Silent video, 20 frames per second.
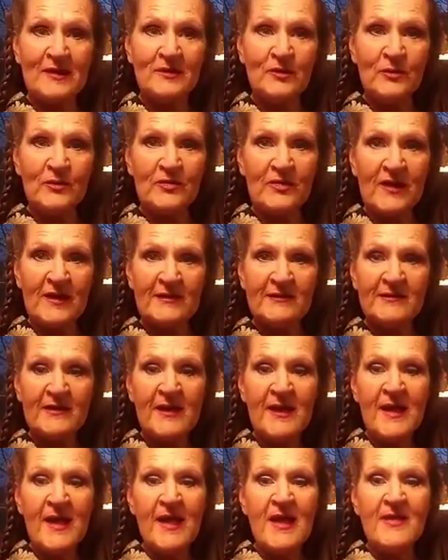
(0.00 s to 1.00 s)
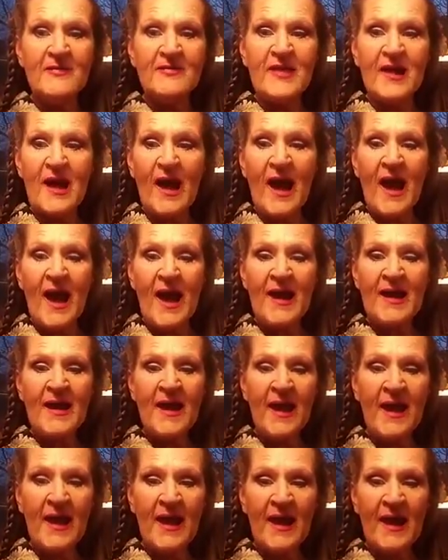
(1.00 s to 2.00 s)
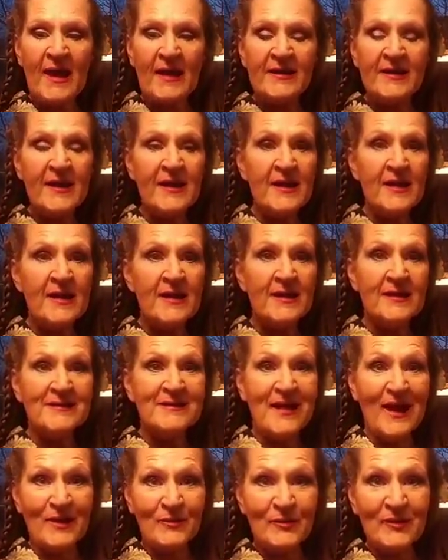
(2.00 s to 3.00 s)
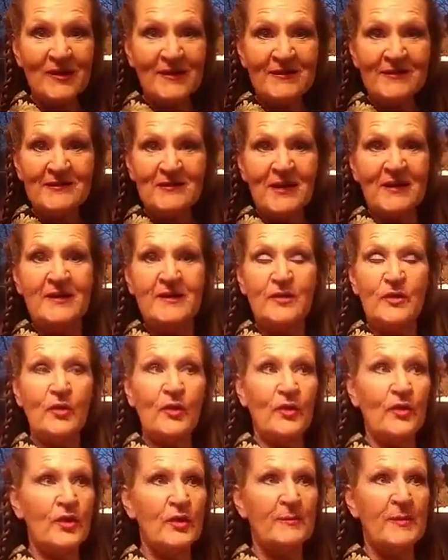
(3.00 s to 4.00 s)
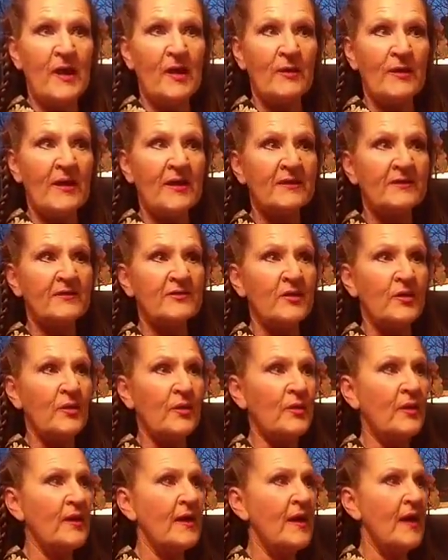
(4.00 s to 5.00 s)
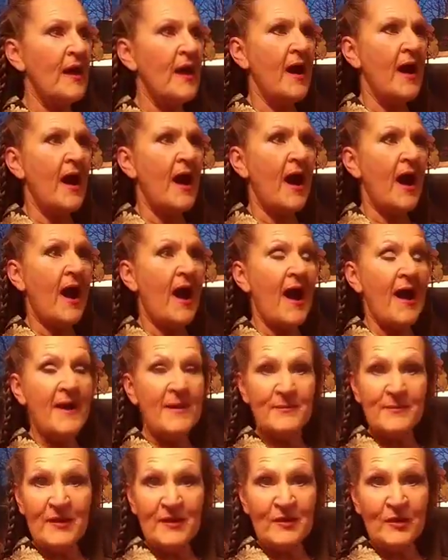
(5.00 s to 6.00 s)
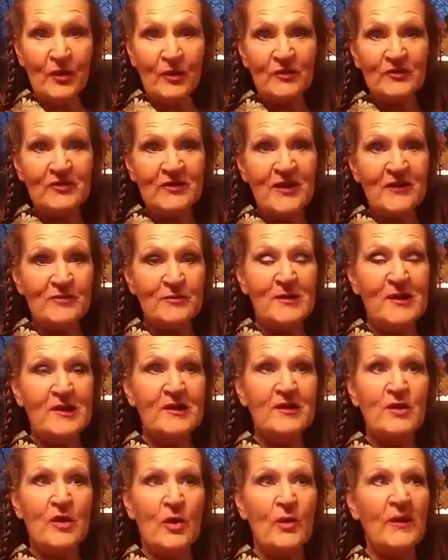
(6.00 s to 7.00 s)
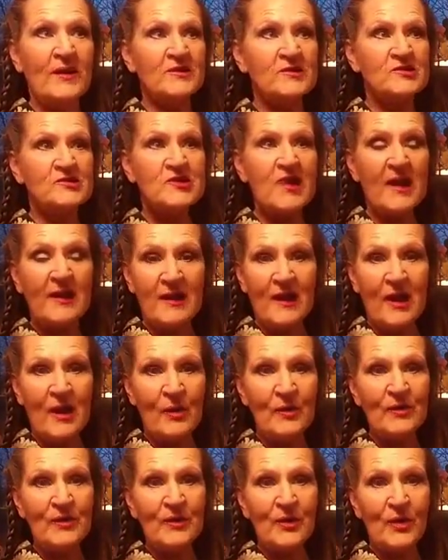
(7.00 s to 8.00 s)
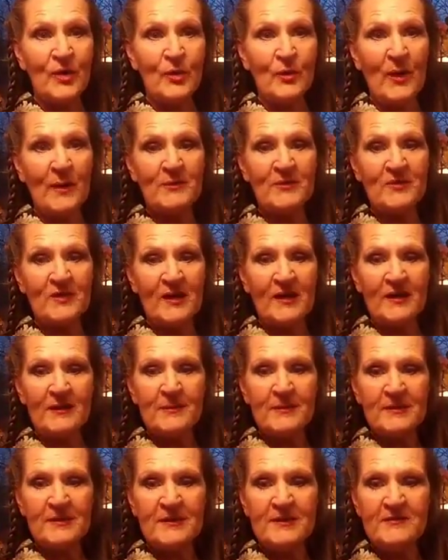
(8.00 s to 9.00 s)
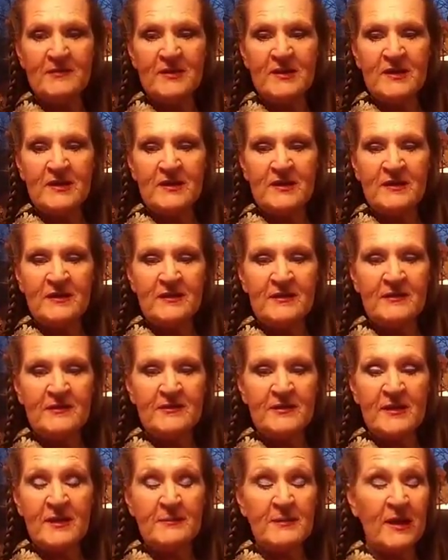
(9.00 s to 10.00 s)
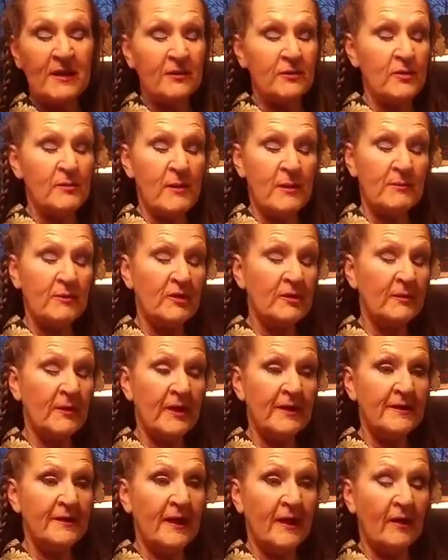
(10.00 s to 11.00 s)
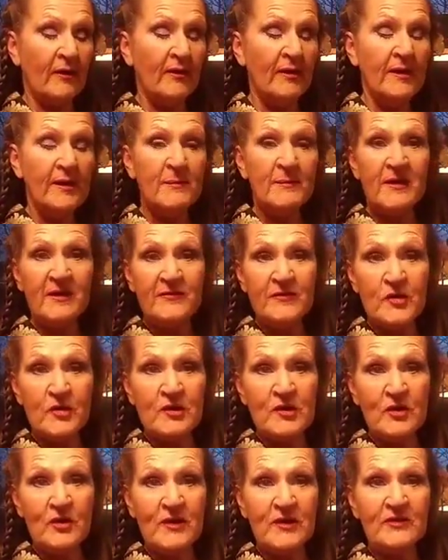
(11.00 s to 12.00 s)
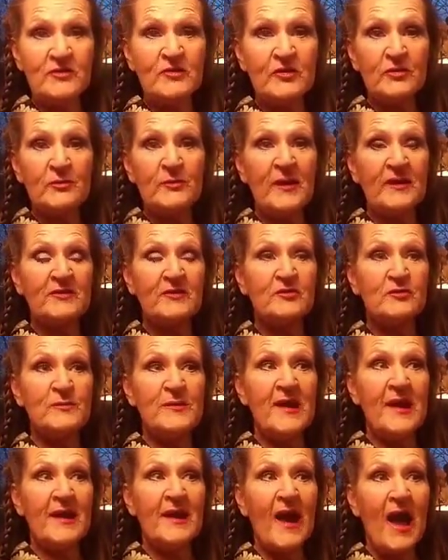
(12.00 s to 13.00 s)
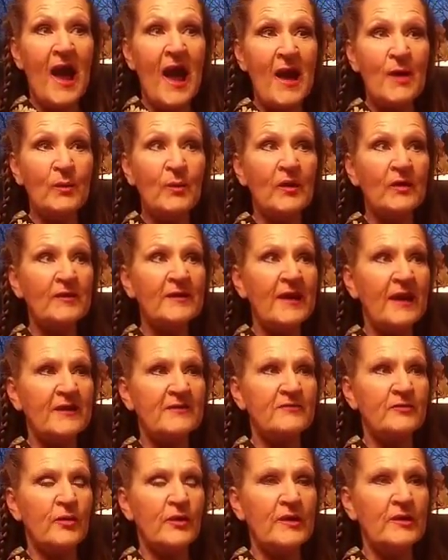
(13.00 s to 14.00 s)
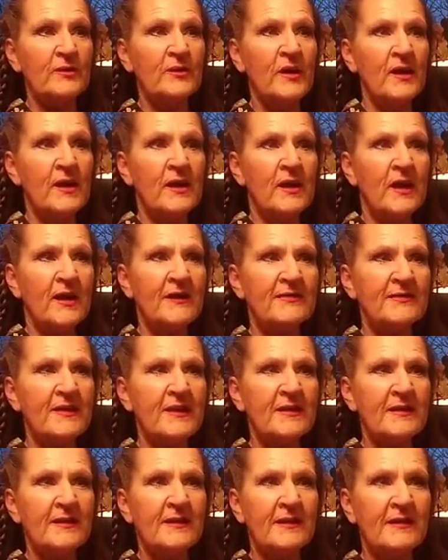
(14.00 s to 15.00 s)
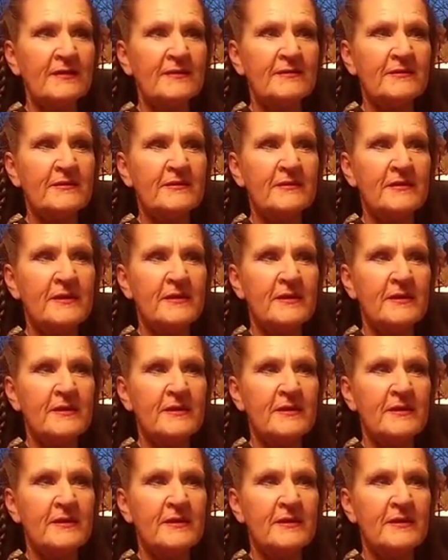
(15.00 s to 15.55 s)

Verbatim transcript: new things that I had not really studied or heard about. And so I am encouraging everybody to go and check out her website. I believe it is, and I'm not going to remember it right now. But if you're curious, just message me and I will get it for you. I think it's